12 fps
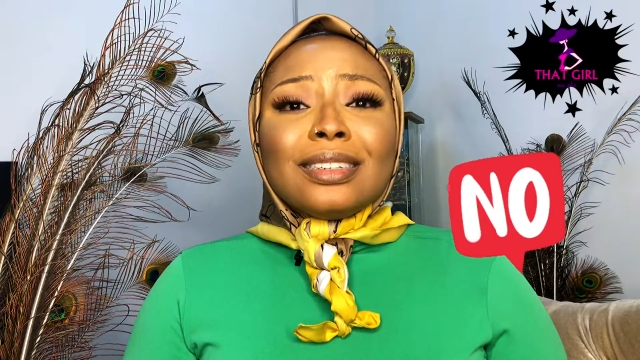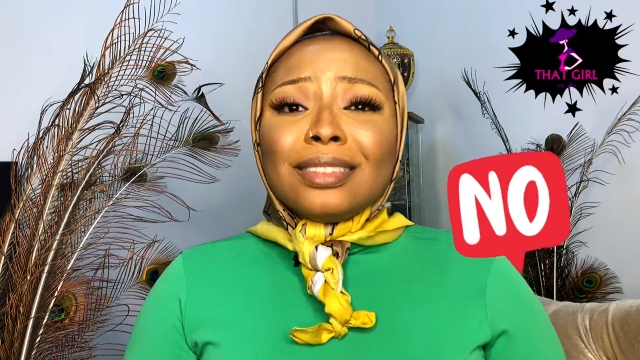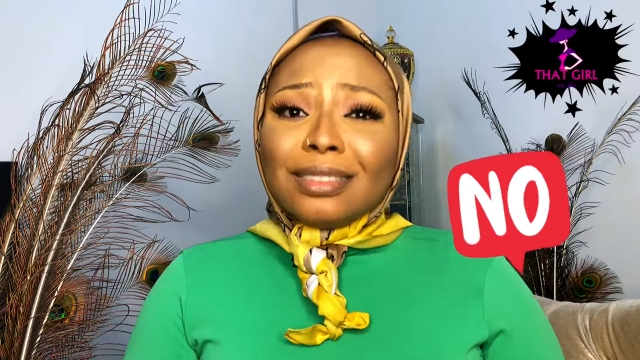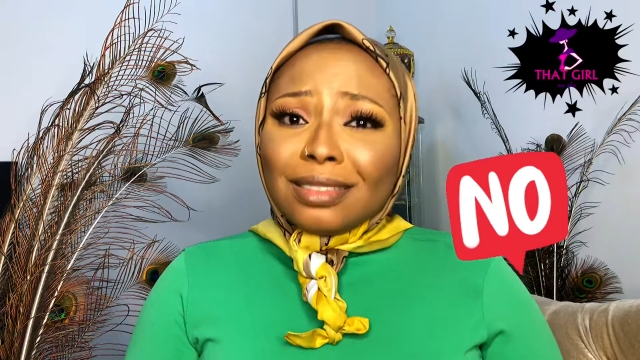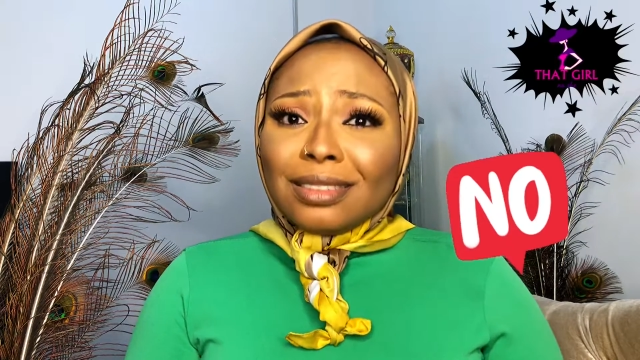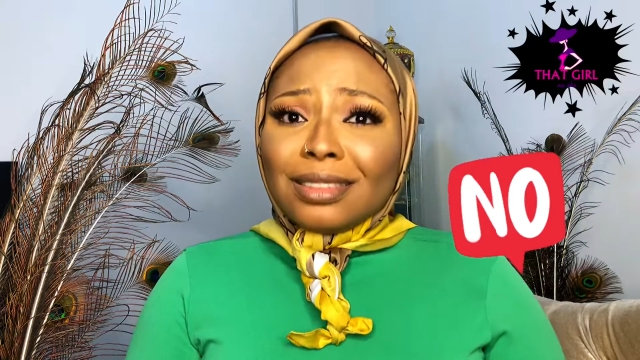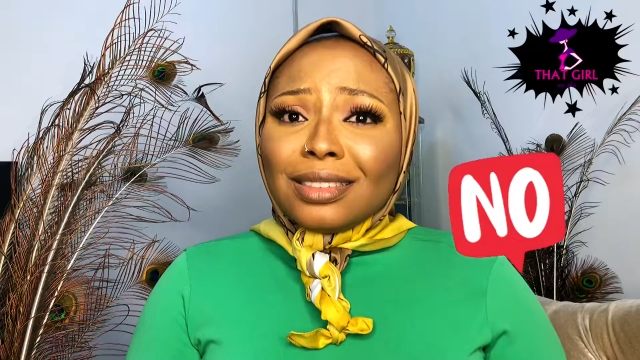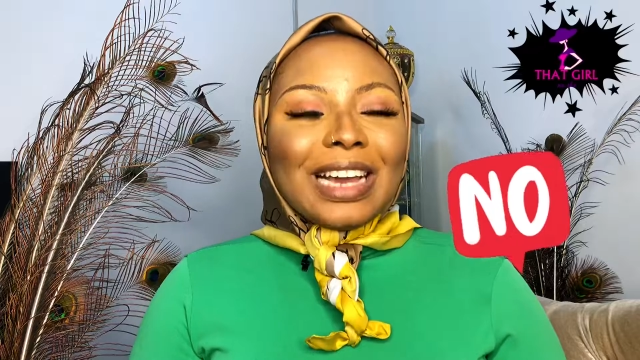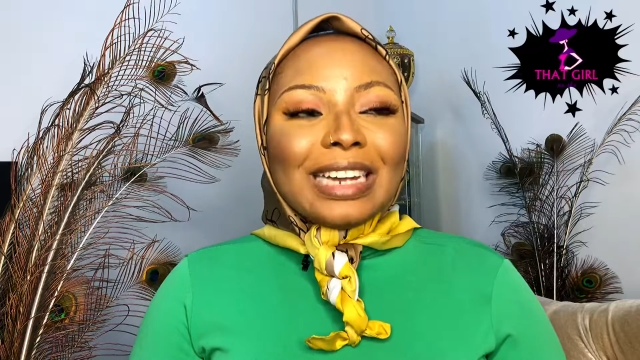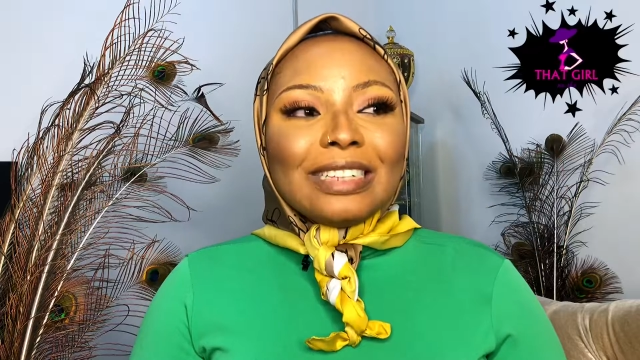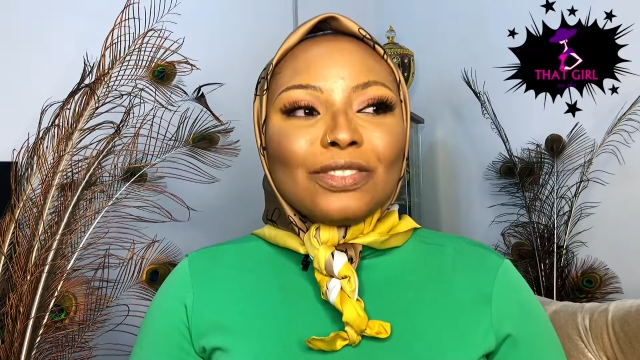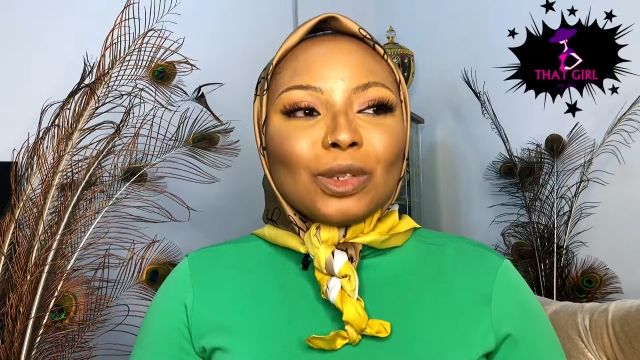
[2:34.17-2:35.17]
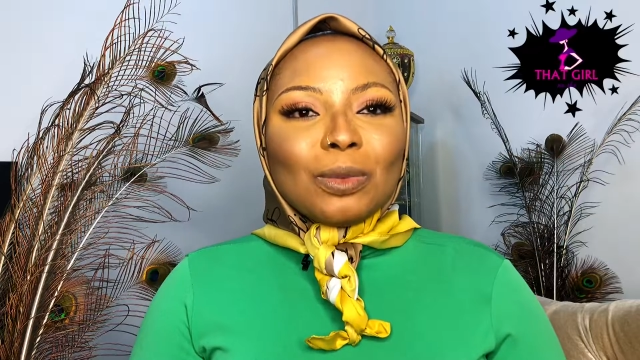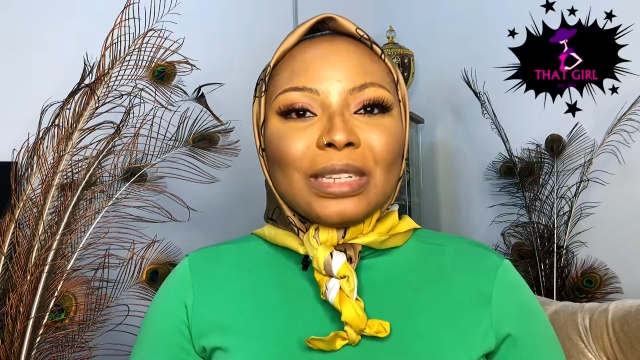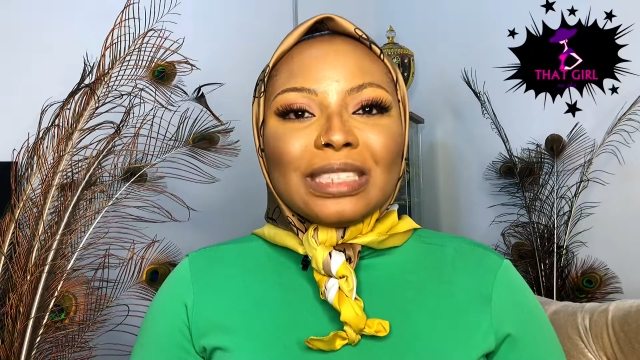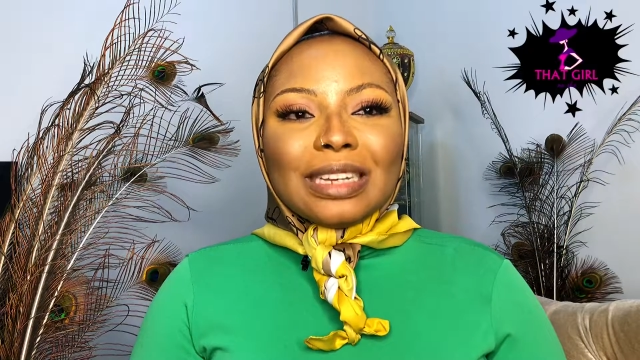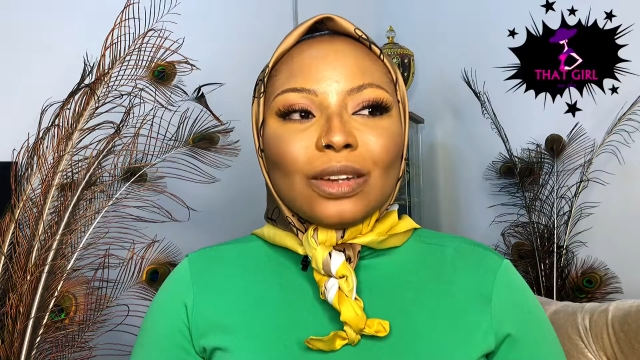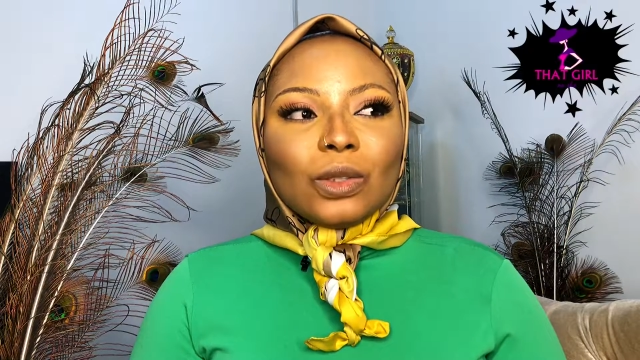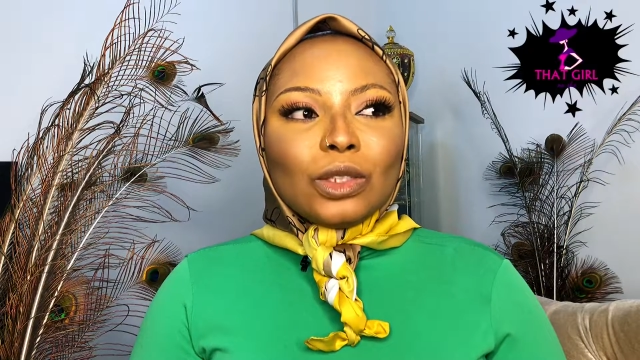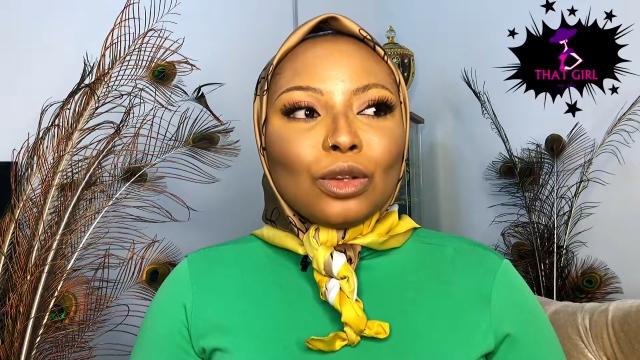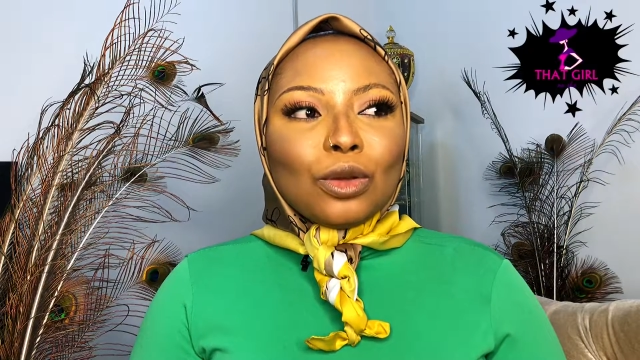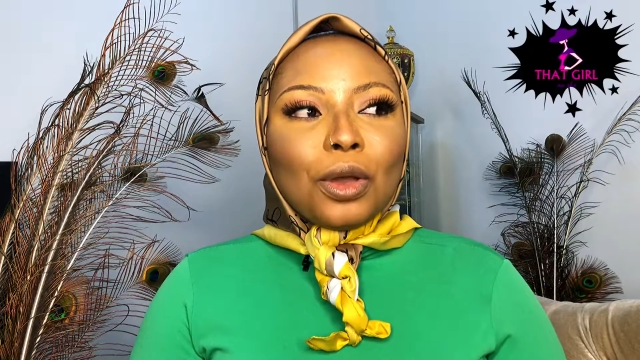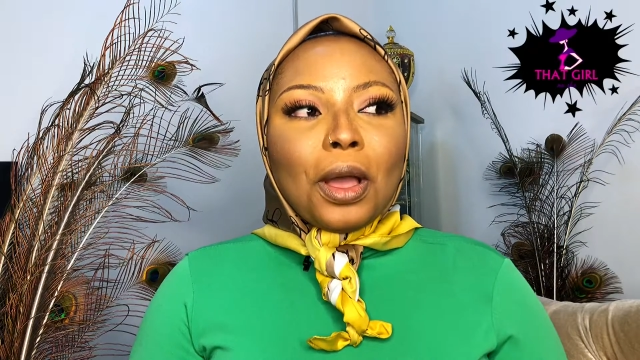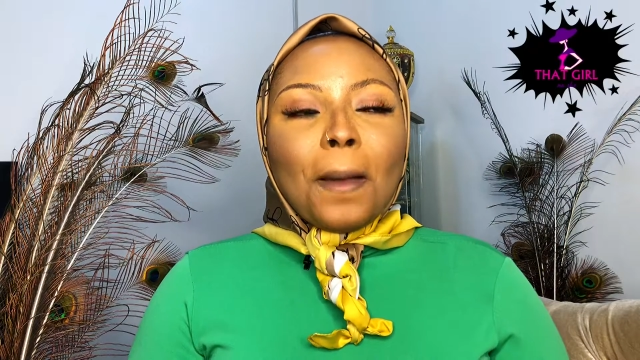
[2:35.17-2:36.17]
and if someone tells
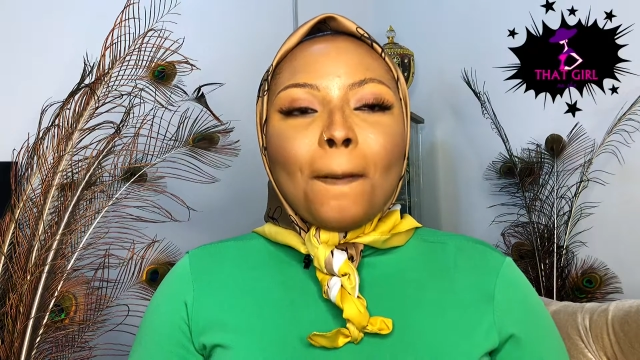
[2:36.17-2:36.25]
you